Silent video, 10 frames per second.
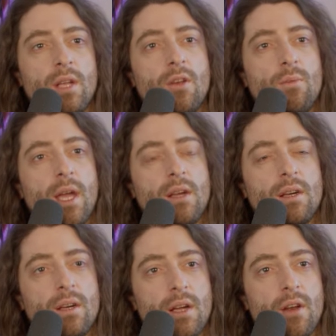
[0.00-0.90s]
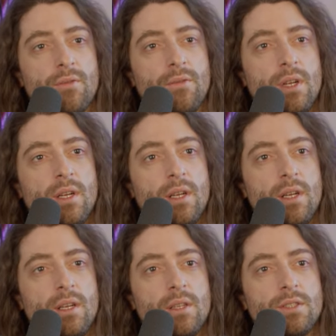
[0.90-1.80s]
Can you make a kind of
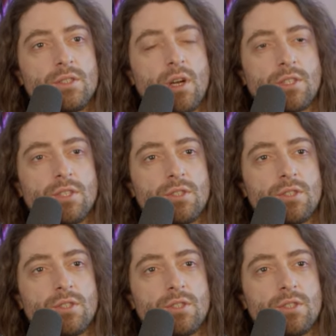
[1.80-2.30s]
structure